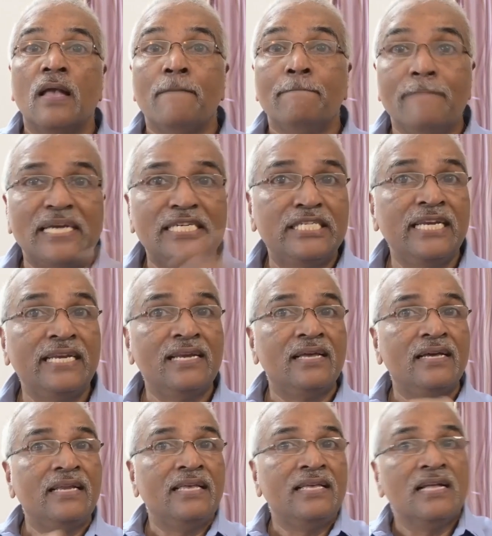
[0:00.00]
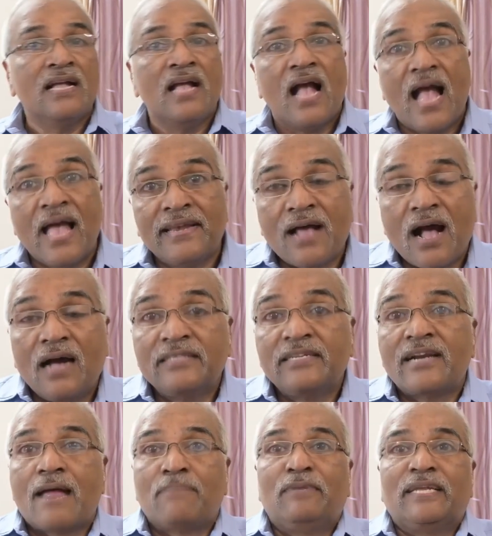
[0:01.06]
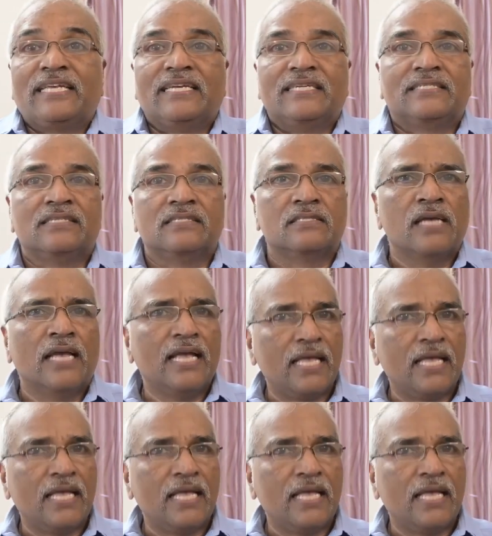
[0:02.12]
machine learning, and other applications.